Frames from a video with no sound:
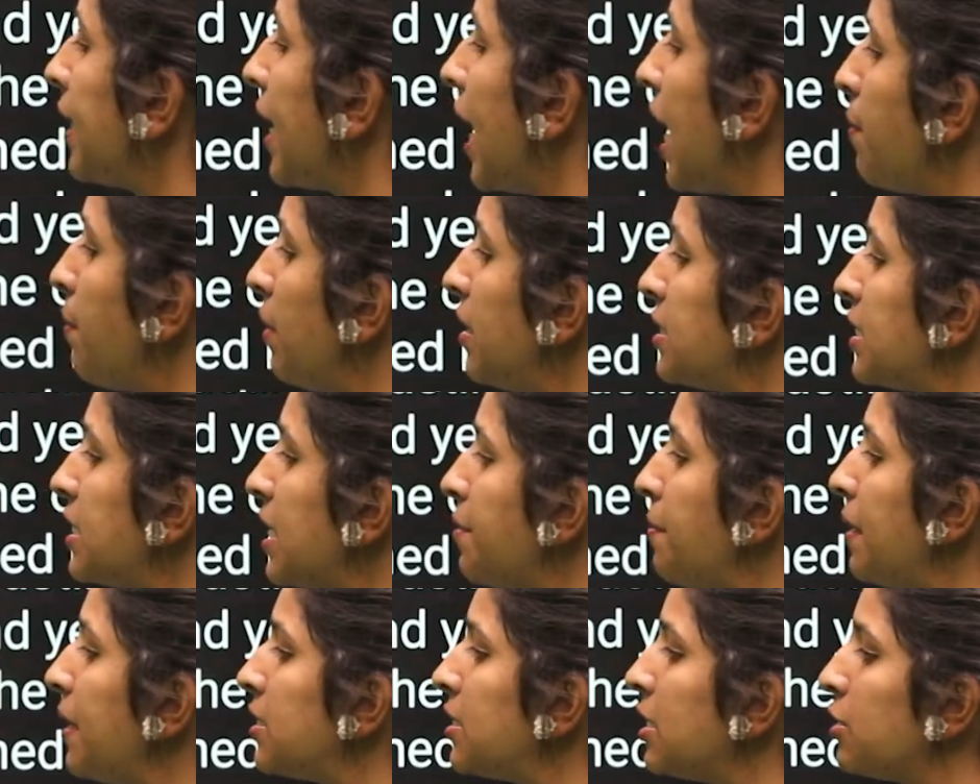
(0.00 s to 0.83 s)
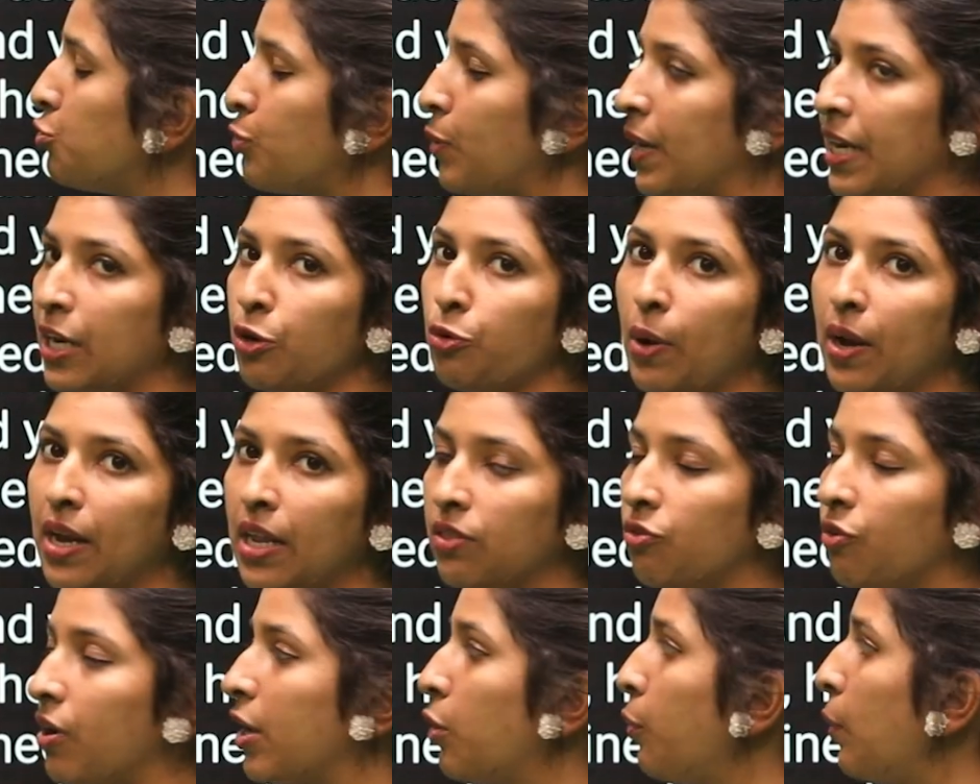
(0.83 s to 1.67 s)
came in CBSE
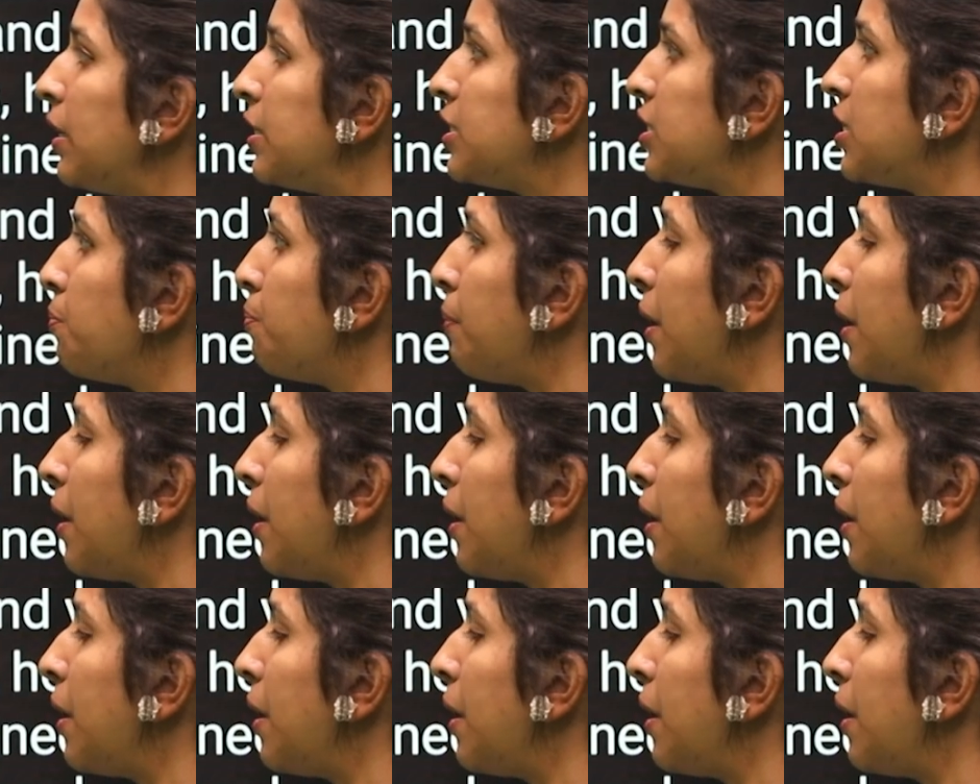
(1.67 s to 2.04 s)
2023 question